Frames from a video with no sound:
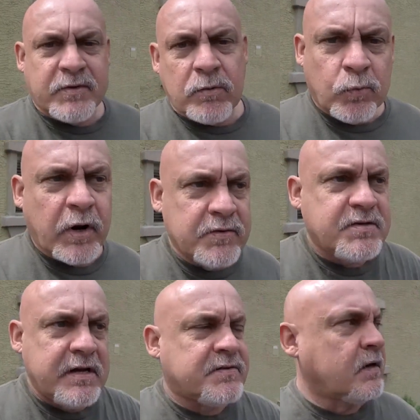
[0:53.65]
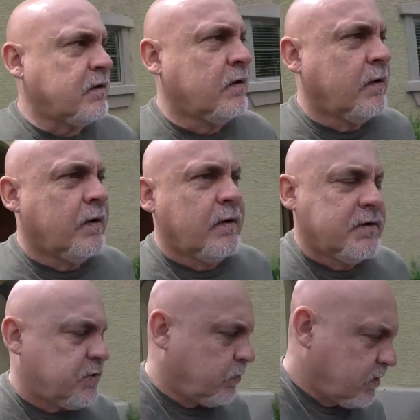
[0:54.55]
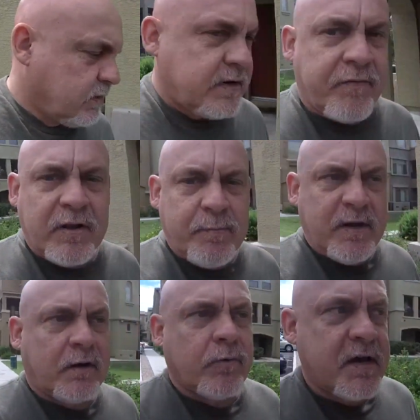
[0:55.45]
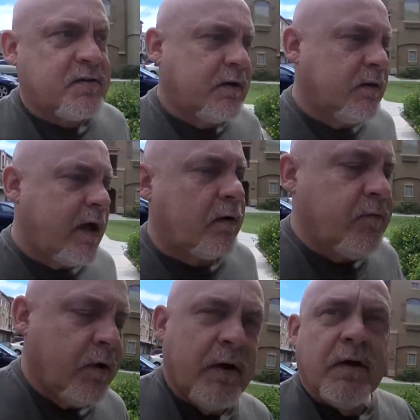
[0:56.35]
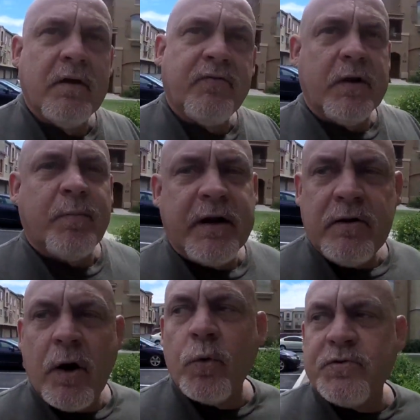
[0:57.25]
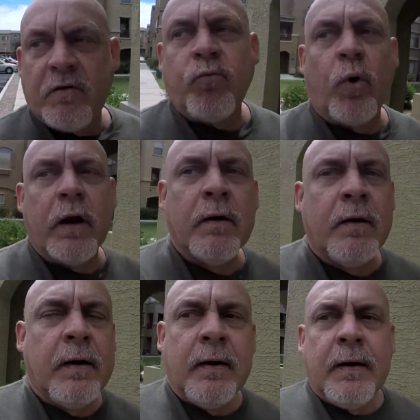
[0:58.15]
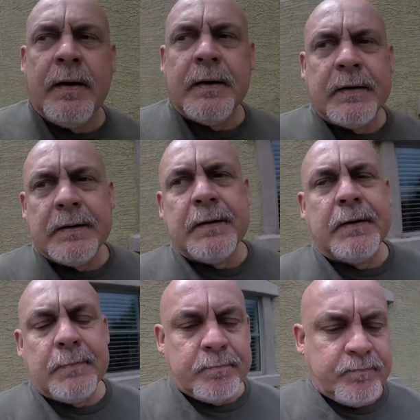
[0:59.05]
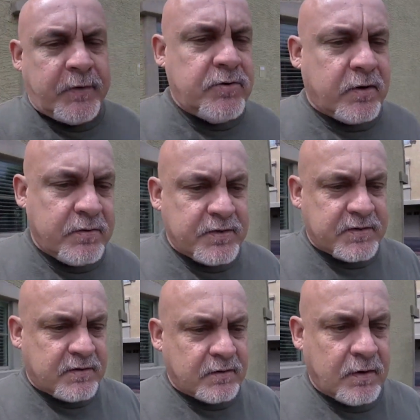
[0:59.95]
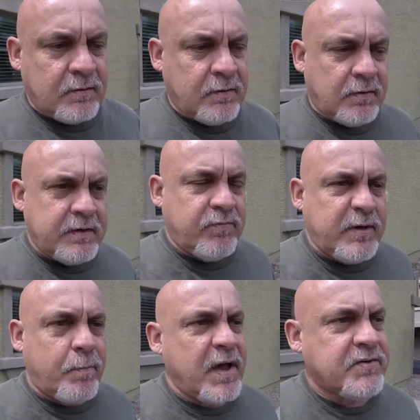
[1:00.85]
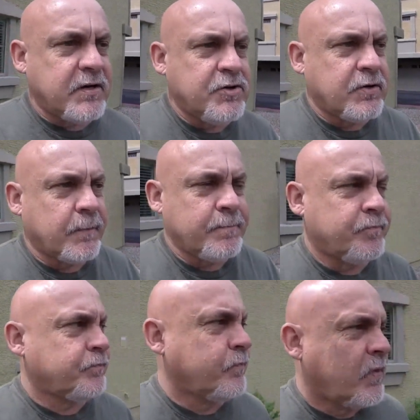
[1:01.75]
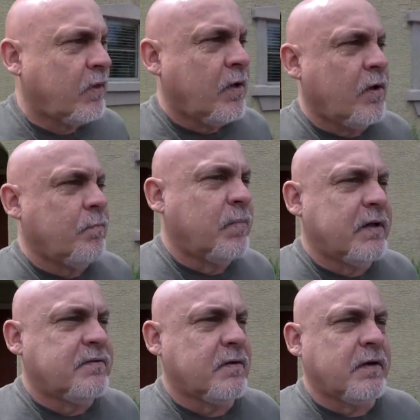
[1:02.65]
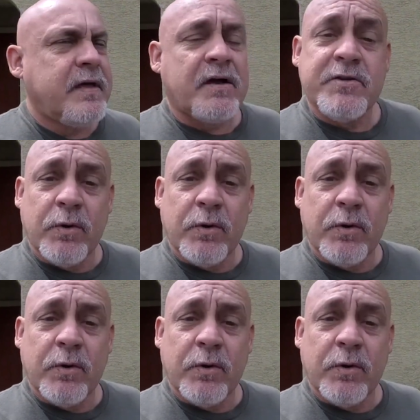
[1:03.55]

that runs decent. She would definitely be interested in that if anybody knows of one. And you can just leave me a message. But yeah,